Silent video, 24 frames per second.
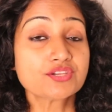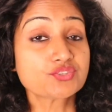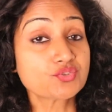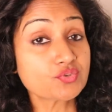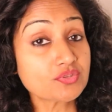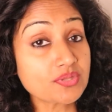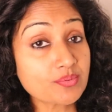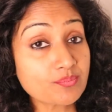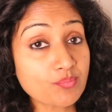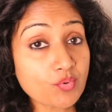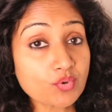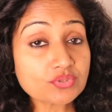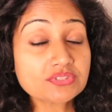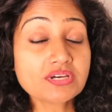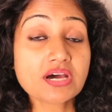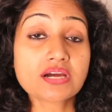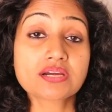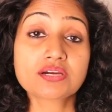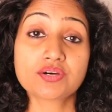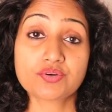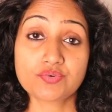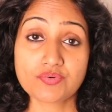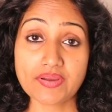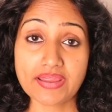So they both
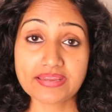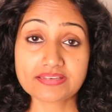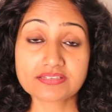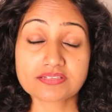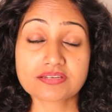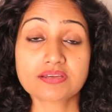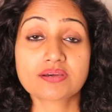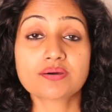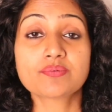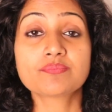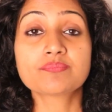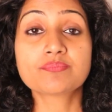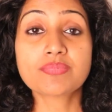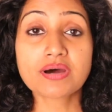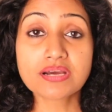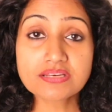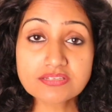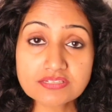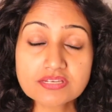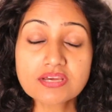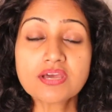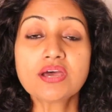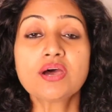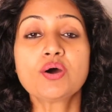are correct.
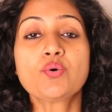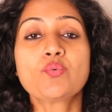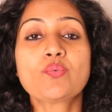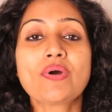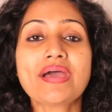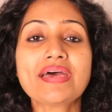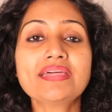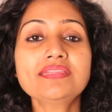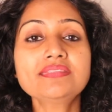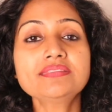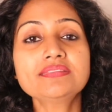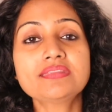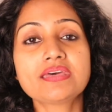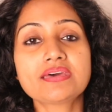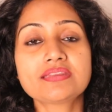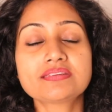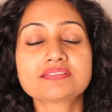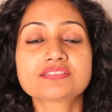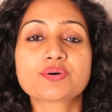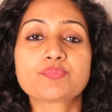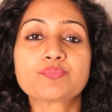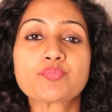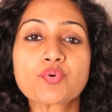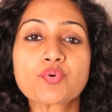But when there is a